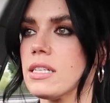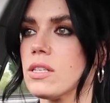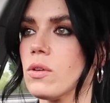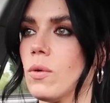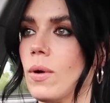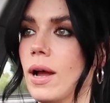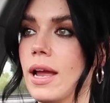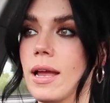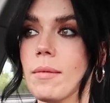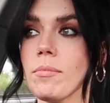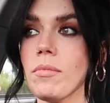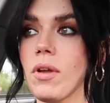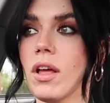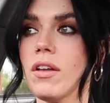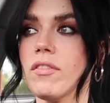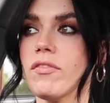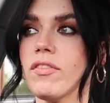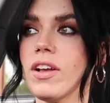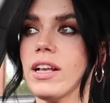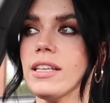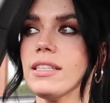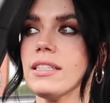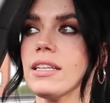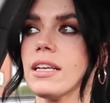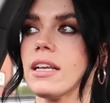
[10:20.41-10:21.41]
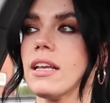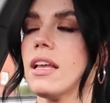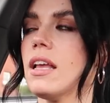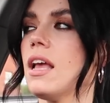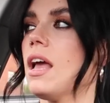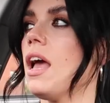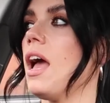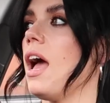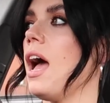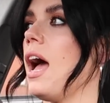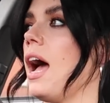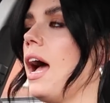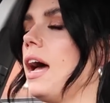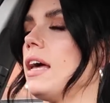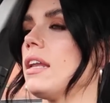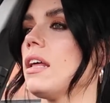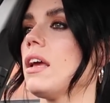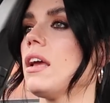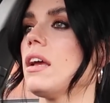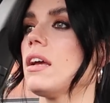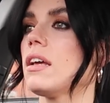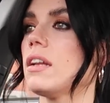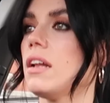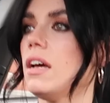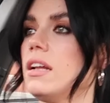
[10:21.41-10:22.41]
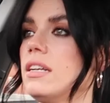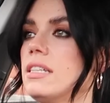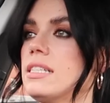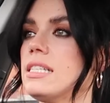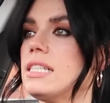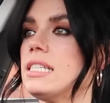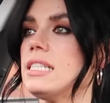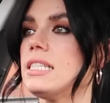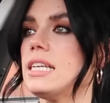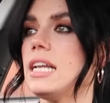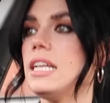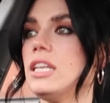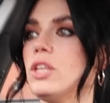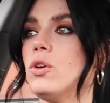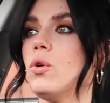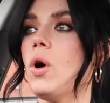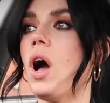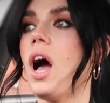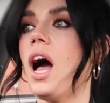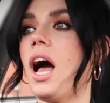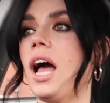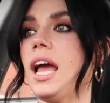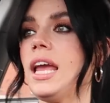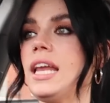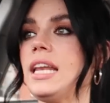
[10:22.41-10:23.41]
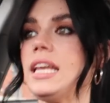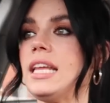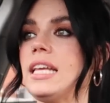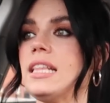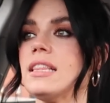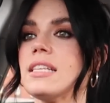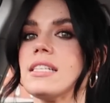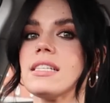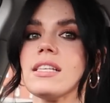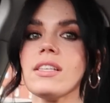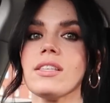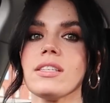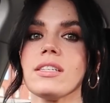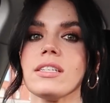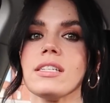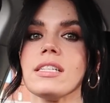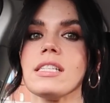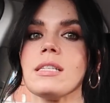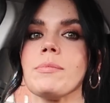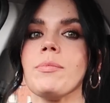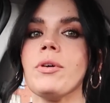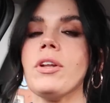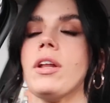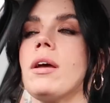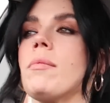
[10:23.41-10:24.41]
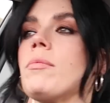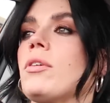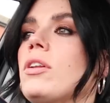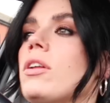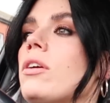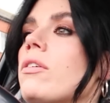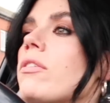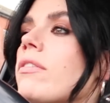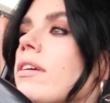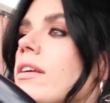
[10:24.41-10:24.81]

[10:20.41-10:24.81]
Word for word: so I am not fasting, and I can honestly tell you I need assistance. But I'm gonna go